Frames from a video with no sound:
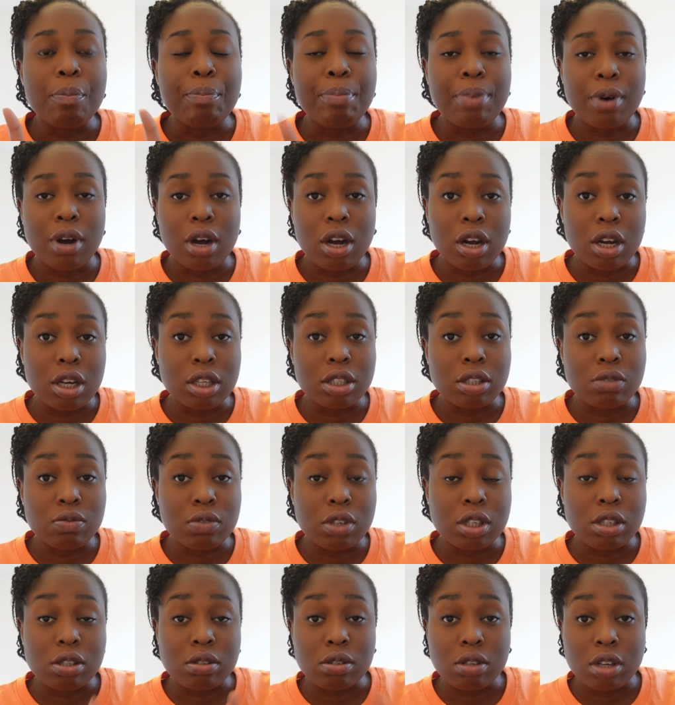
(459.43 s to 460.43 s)
but
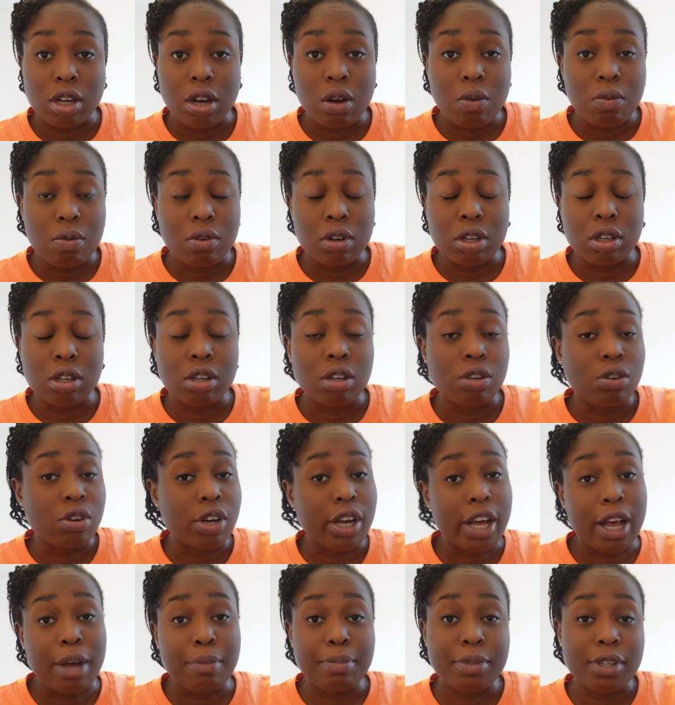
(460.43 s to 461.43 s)
with the student one, you
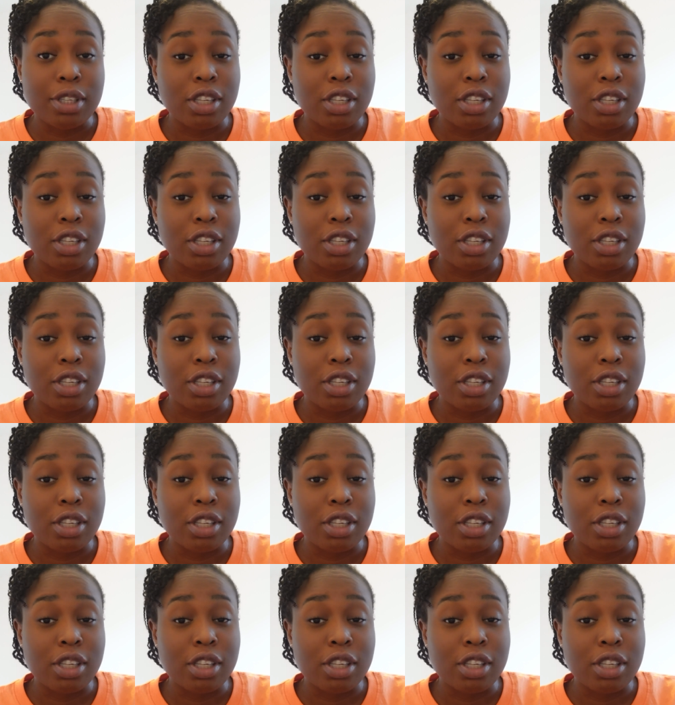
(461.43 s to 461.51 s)
can't be